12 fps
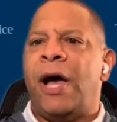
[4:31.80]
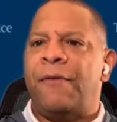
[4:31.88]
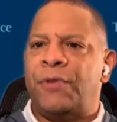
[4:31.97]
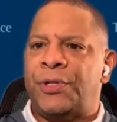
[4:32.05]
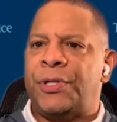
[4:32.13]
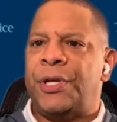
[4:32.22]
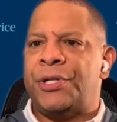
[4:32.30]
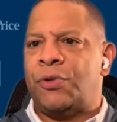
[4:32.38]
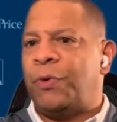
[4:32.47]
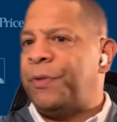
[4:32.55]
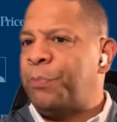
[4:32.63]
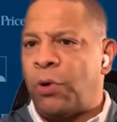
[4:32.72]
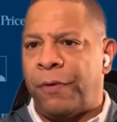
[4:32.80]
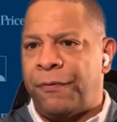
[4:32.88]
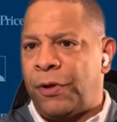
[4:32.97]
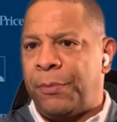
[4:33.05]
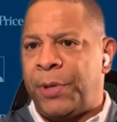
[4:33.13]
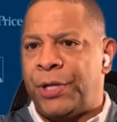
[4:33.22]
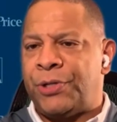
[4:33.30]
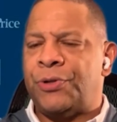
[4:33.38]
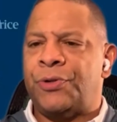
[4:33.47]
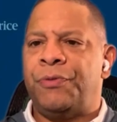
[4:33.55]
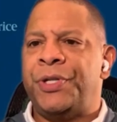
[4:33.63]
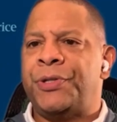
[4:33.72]
conversations with portfolio
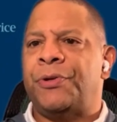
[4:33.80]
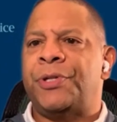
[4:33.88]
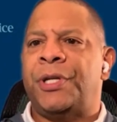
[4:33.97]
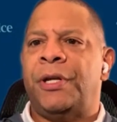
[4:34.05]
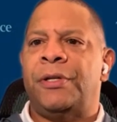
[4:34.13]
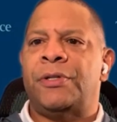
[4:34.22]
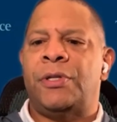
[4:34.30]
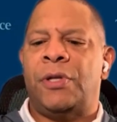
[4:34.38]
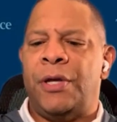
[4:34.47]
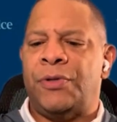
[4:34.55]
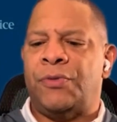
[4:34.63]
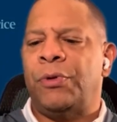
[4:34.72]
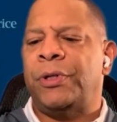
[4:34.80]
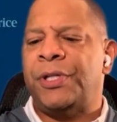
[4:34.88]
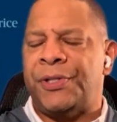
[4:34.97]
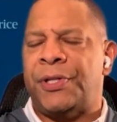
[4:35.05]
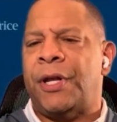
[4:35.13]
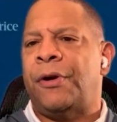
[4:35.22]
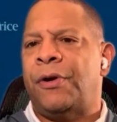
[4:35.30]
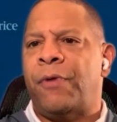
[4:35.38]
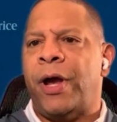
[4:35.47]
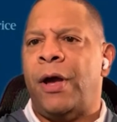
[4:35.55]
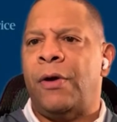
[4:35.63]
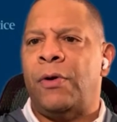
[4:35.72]
managers, research analysts has really centered
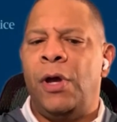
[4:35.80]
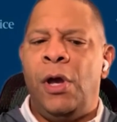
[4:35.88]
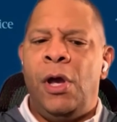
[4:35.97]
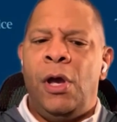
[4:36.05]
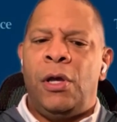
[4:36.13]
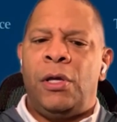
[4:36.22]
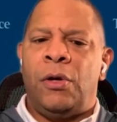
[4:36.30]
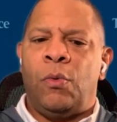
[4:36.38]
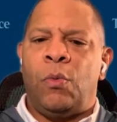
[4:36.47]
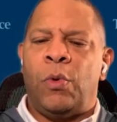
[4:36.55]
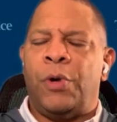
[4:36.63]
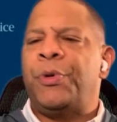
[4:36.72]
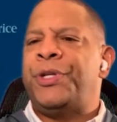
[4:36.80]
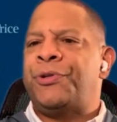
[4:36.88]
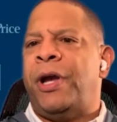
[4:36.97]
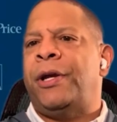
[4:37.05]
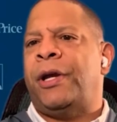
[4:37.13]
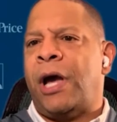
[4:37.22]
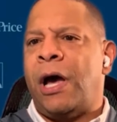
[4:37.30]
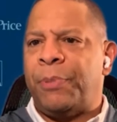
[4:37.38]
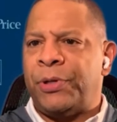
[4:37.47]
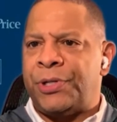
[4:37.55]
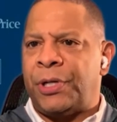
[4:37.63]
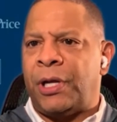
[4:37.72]
around, what are we trying to
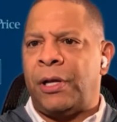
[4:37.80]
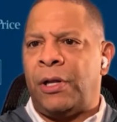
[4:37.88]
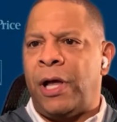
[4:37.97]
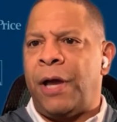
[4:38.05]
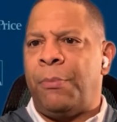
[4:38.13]
accomplish in client